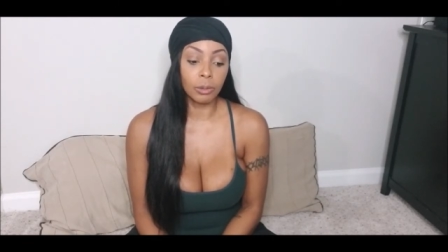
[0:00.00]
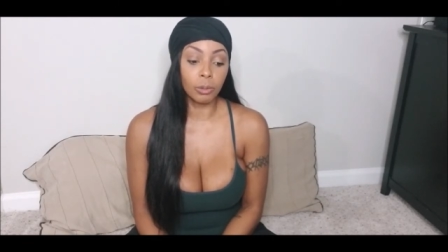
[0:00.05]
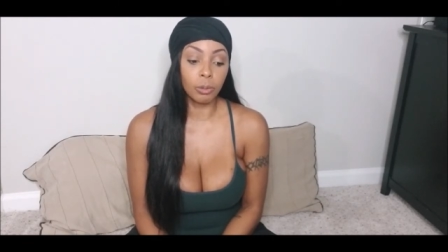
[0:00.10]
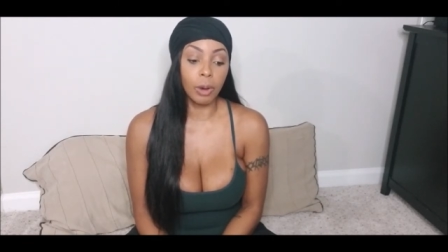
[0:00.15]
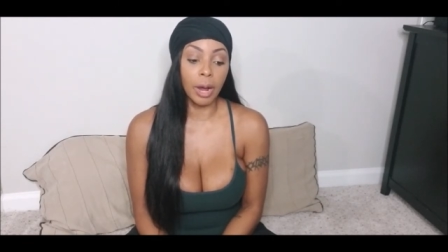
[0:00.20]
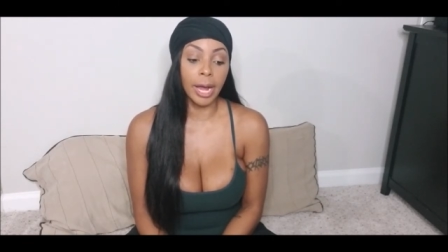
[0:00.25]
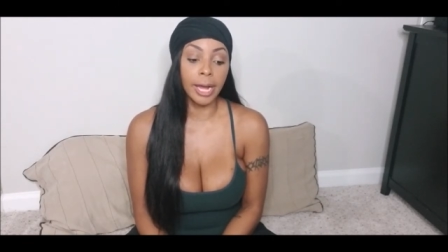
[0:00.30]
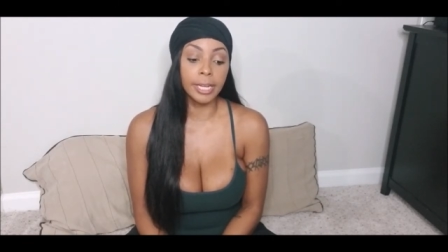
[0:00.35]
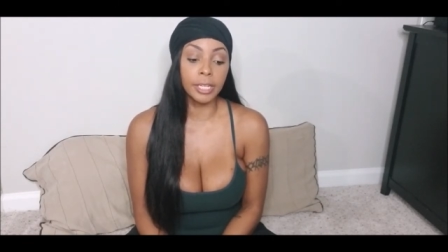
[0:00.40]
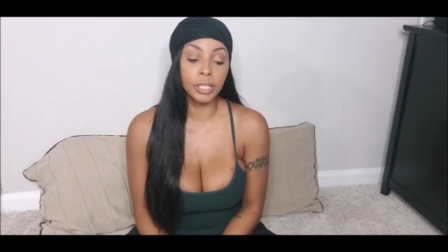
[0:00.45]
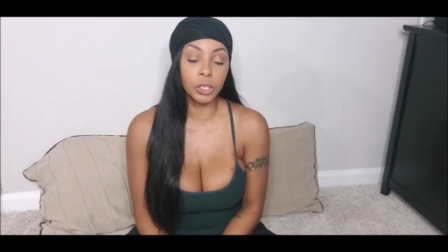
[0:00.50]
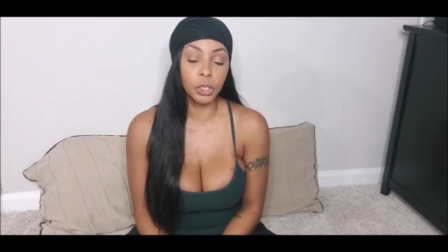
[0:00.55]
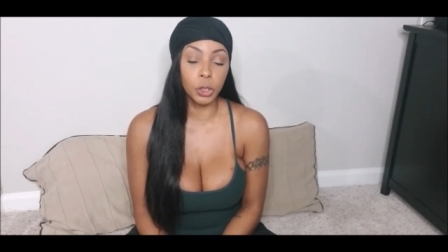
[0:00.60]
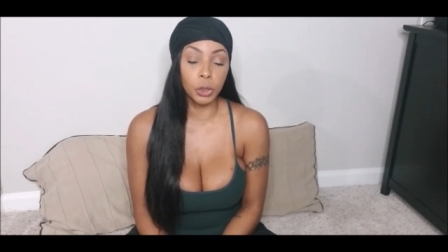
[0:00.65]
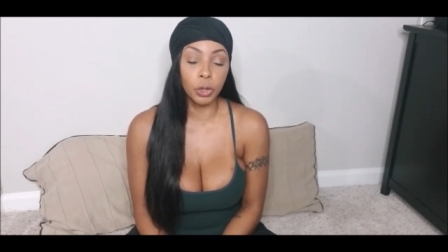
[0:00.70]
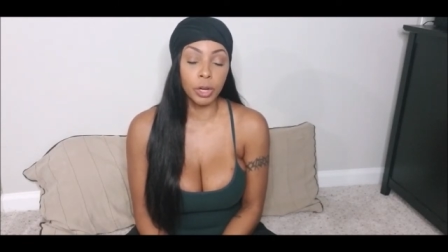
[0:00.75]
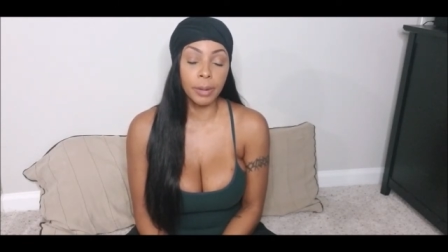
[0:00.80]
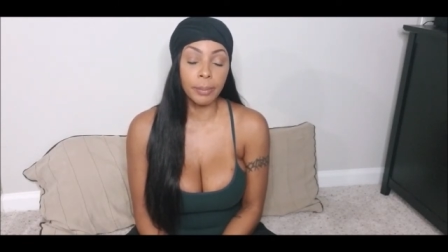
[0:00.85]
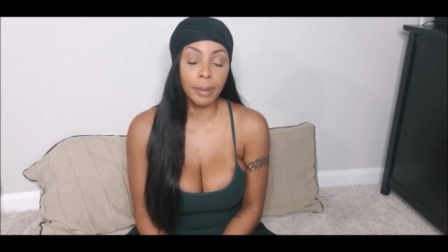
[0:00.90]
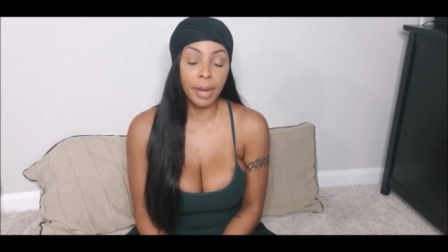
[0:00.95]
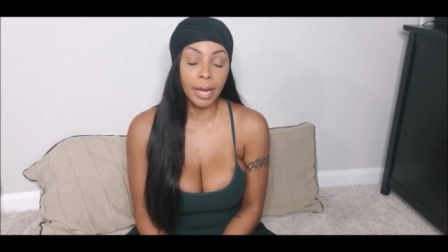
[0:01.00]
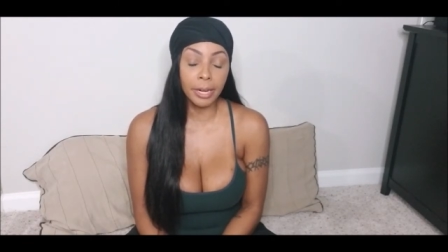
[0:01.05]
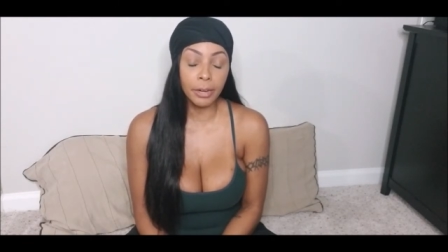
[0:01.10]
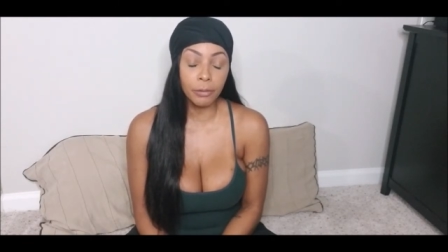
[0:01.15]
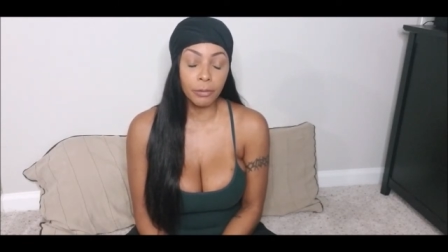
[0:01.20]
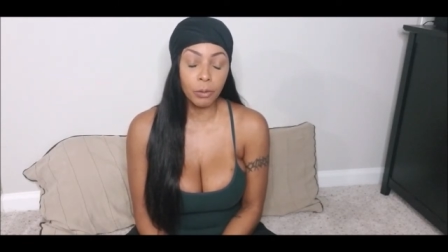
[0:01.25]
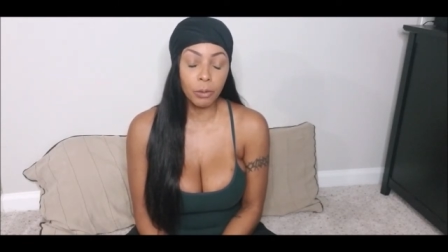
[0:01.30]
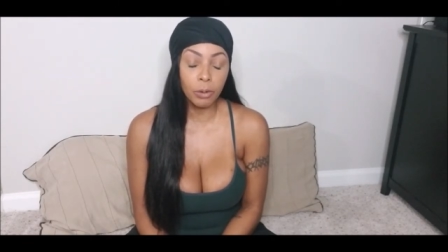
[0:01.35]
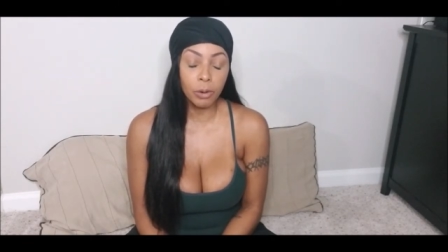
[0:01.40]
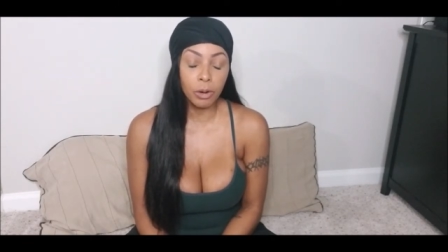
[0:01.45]
right during my
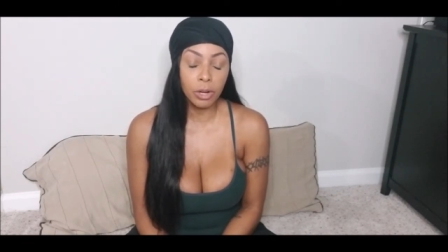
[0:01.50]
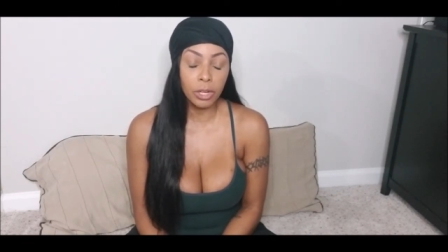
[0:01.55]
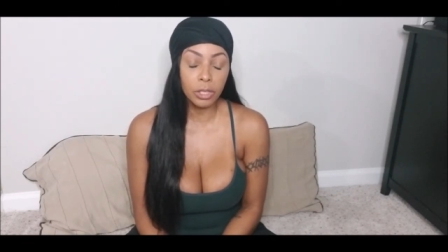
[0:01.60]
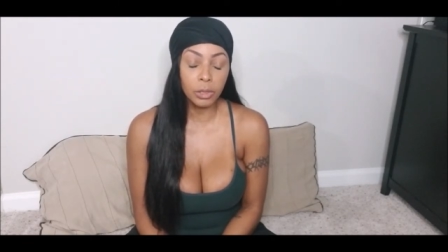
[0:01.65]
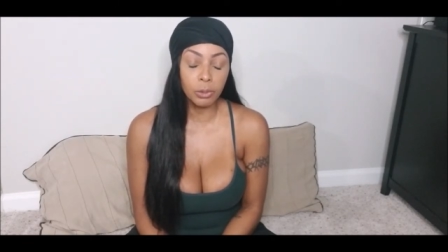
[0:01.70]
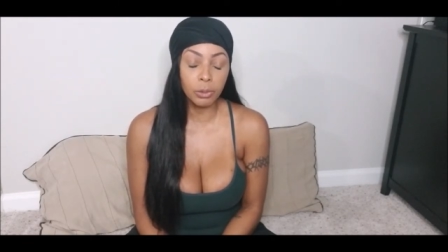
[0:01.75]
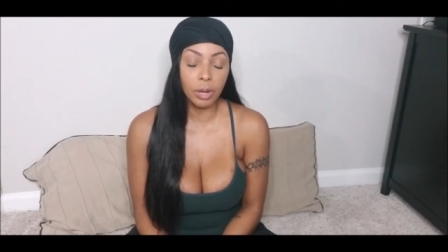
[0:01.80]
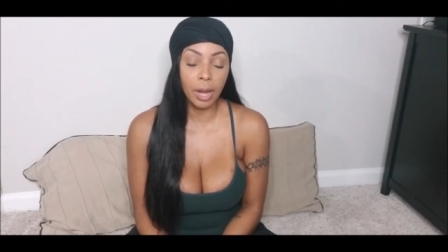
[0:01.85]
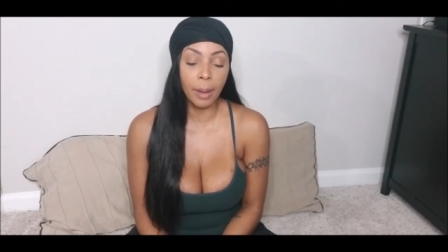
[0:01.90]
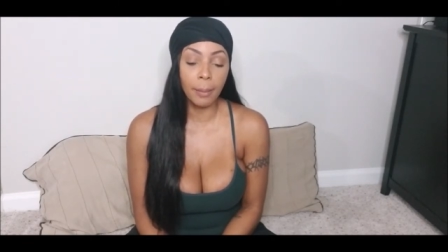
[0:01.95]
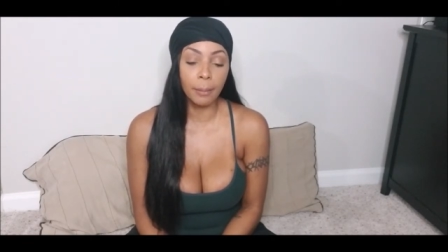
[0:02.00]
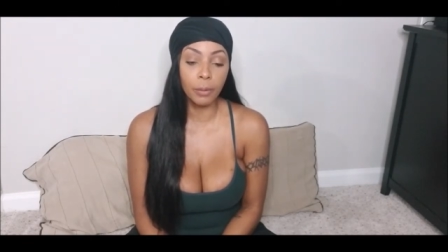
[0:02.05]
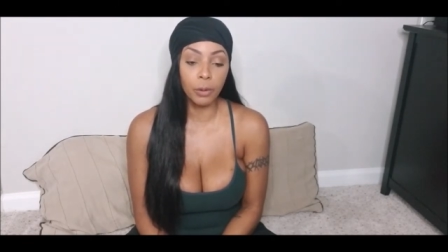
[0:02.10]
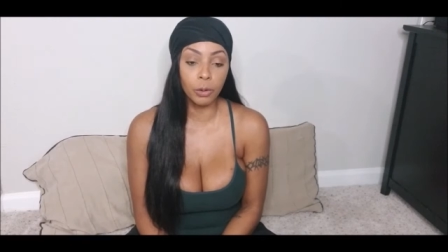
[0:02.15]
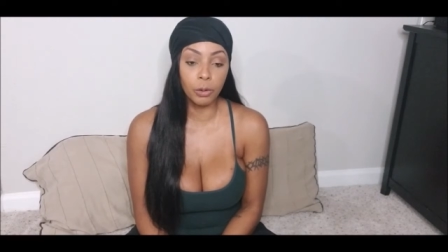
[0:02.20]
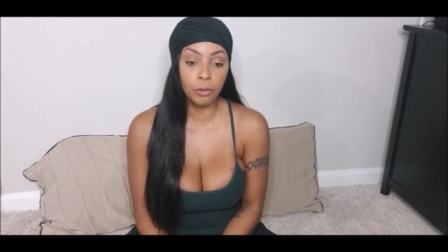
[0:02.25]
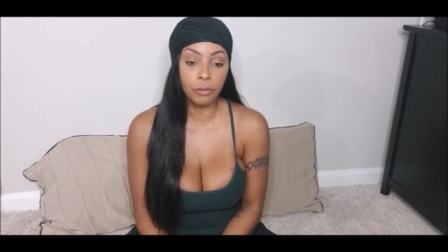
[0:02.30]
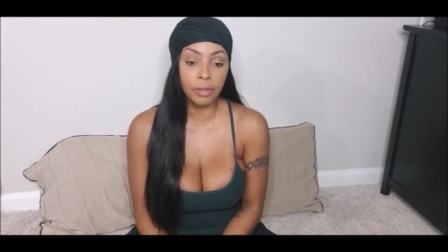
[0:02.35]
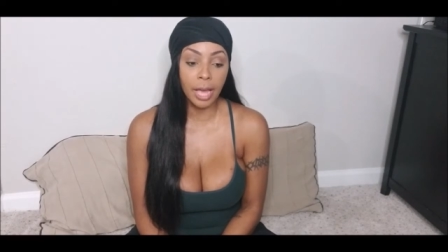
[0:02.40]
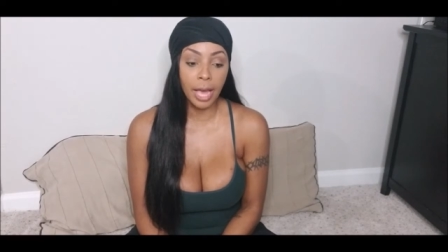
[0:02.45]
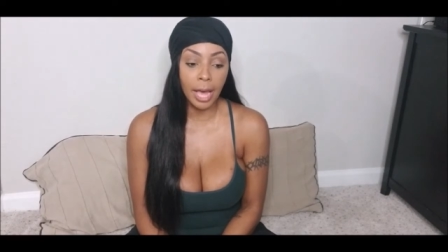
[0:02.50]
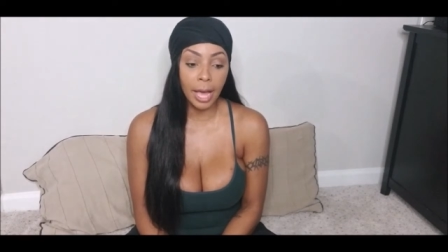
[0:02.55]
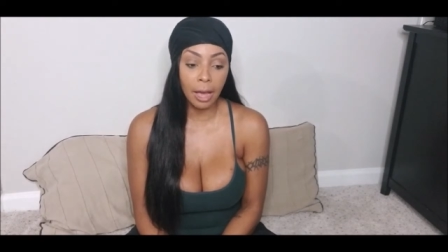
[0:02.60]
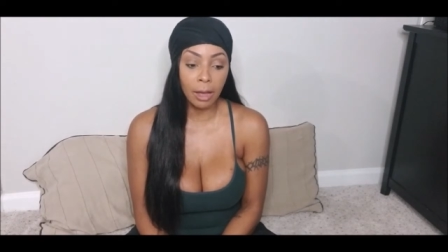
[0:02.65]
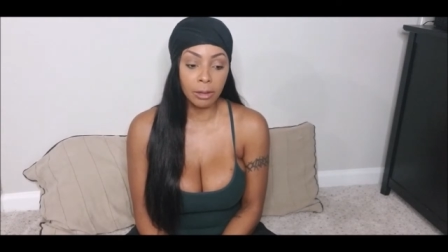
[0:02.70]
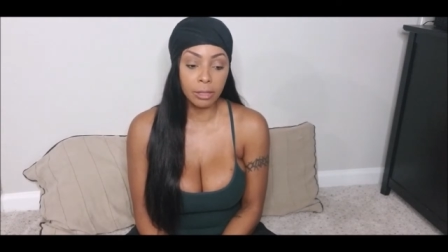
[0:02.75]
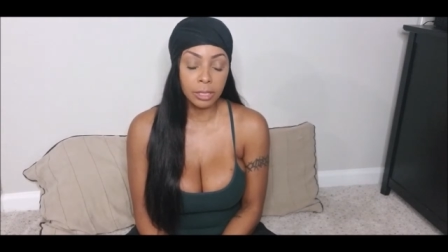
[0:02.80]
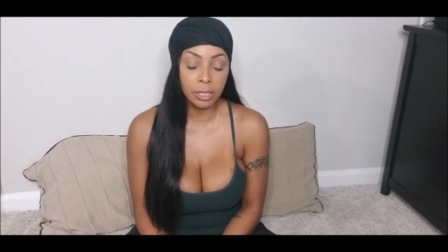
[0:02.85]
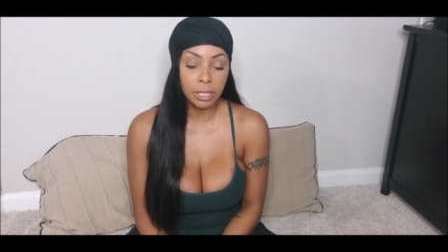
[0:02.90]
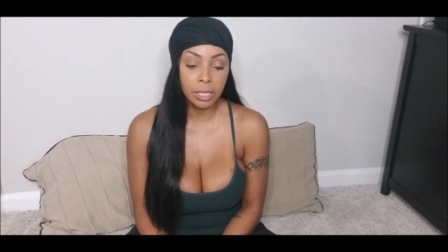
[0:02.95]
divorce, when I moved
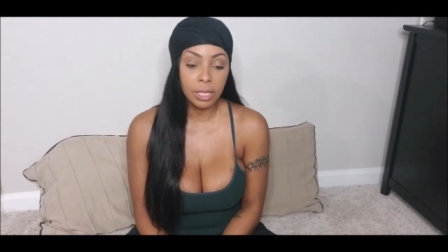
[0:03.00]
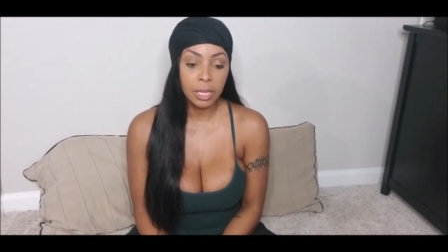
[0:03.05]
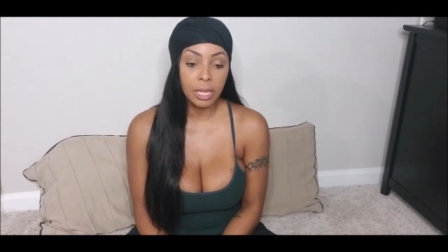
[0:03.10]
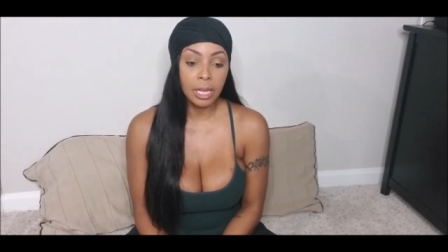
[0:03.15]
out,